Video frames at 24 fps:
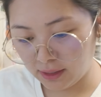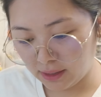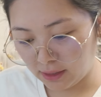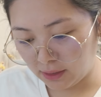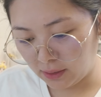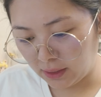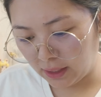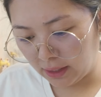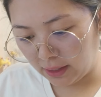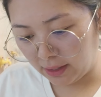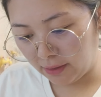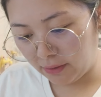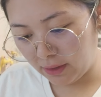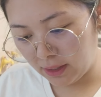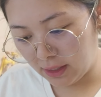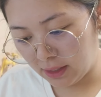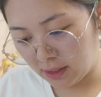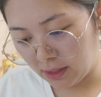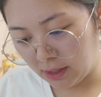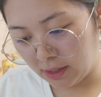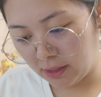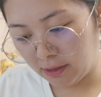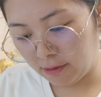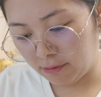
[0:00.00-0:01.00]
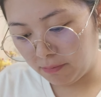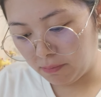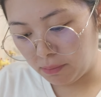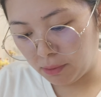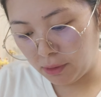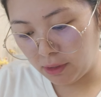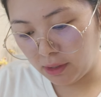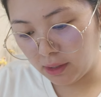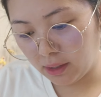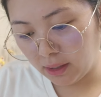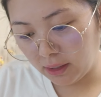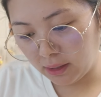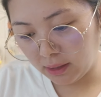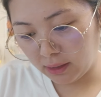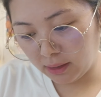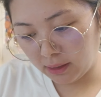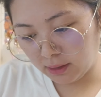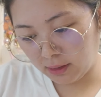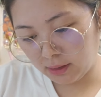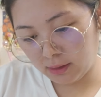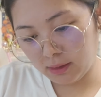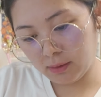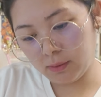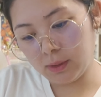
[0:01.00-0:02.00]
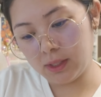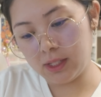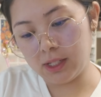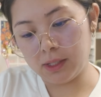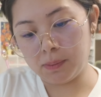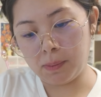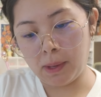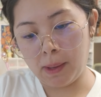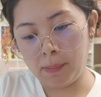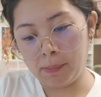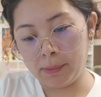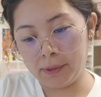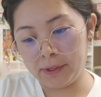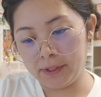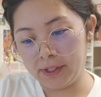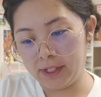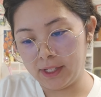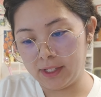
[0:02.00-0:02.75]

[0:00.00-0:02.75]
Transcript: So yeah, they have a ton of products. What's this paper?